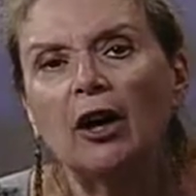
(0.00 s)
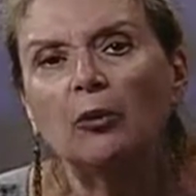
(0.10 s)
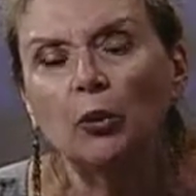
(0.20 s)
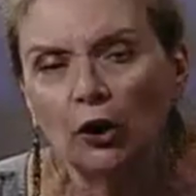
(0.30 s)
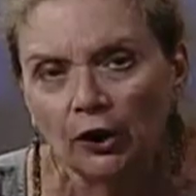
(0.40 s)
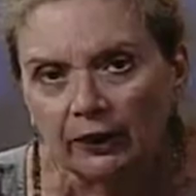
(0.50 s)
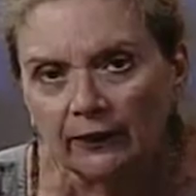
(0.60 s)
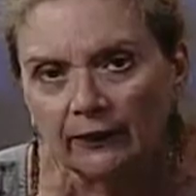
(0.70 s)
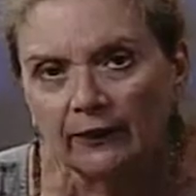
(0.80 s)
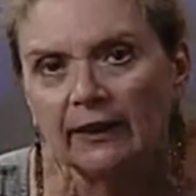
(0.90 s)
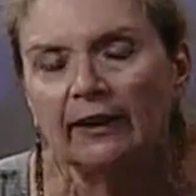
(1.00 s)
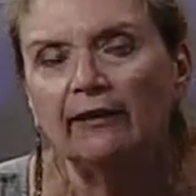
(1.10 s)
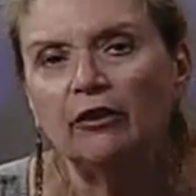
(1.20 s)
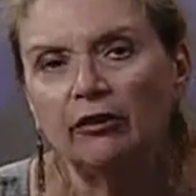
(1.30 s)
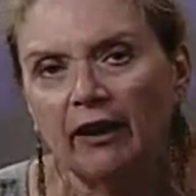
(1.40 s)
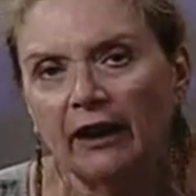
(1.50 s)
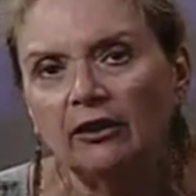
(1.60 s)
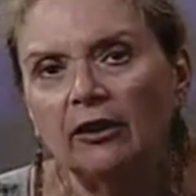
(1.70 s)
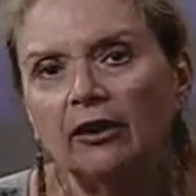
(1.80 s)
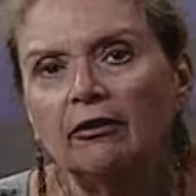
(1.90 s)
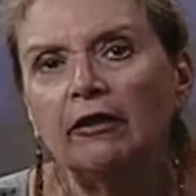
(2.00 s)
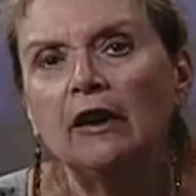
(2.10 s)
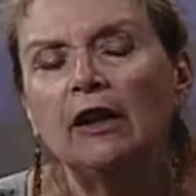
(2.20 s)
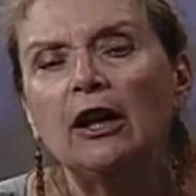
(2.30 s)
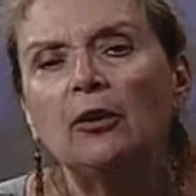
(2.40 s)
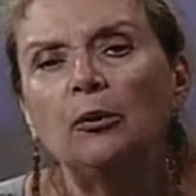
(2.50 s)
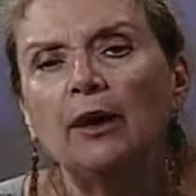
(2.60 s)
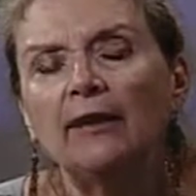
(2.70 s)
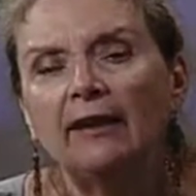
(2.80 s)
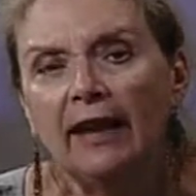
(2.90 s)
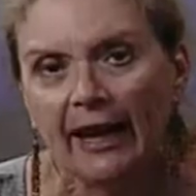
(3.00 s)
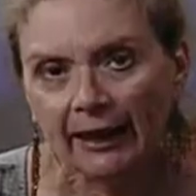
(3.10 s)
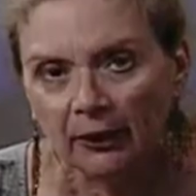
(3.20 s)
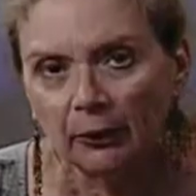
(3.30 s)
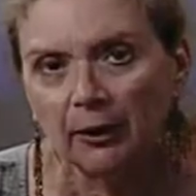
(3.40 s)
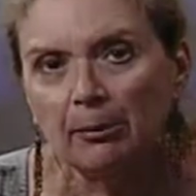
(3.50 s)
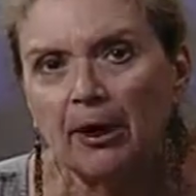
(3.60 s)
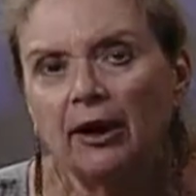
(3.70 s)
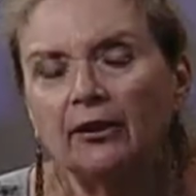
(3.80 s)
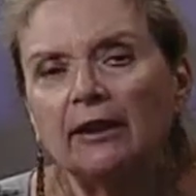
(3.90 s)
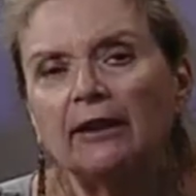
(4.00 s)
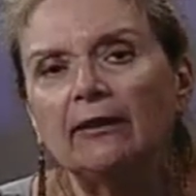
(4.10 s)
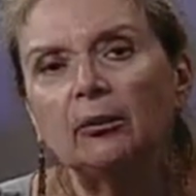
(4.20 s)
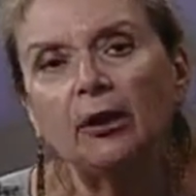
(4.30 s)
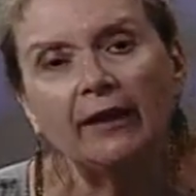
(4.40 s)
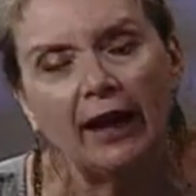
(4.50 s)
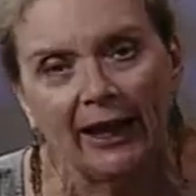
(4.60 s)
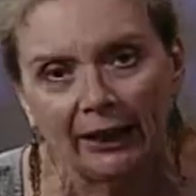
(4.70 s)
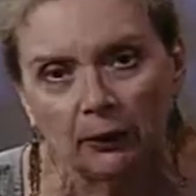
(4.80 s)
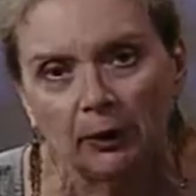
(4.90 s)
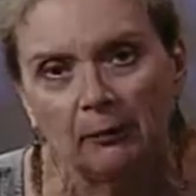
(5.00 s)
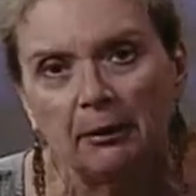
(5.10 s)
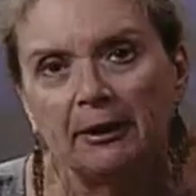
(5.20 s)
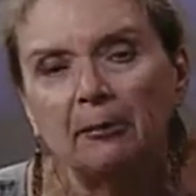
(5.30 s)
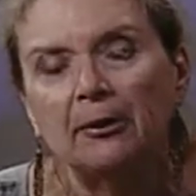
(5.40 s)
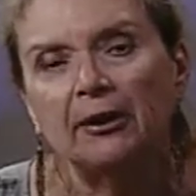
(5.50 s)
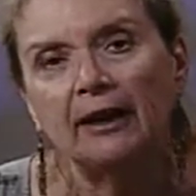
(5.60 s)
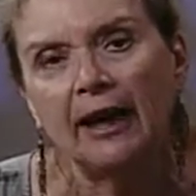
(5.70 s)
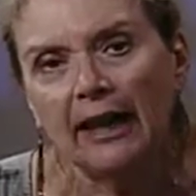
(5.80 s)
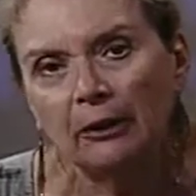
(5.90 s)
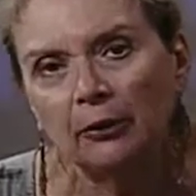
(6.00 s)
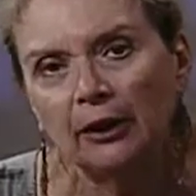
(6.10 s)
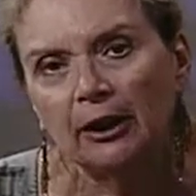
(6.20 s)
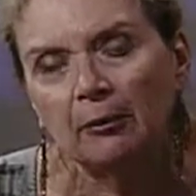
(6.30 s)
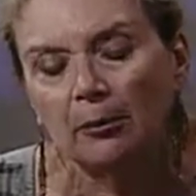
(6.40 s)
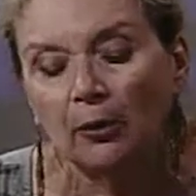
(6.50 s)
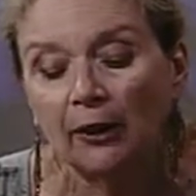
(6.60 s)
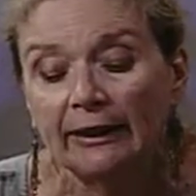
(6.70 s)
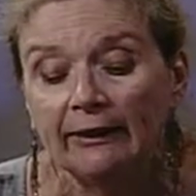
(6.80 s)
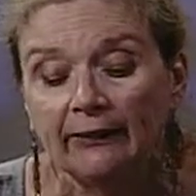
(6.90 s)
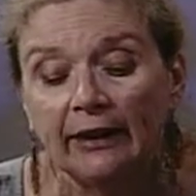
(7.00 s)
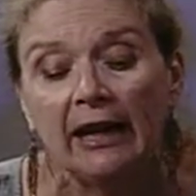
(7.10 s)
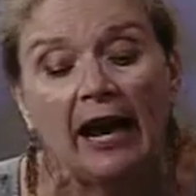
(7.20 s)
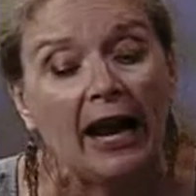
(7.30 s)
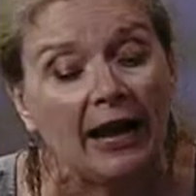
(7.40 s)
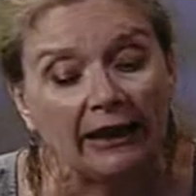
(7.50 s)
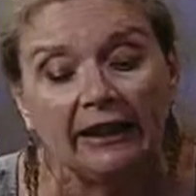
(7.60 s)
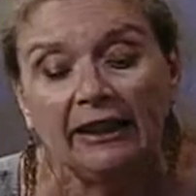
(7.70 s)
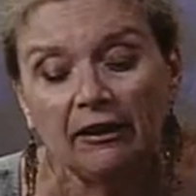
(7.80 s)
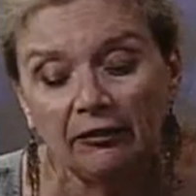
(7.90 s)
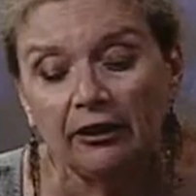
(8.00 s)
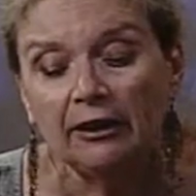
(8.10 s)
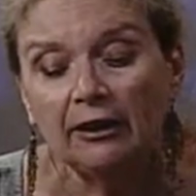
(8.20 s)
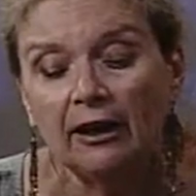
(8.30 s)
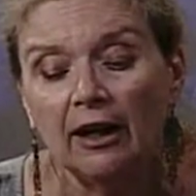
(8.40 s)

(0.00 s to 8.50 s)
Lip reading: works, is effective with angry parties, with angry people, angry employees, and even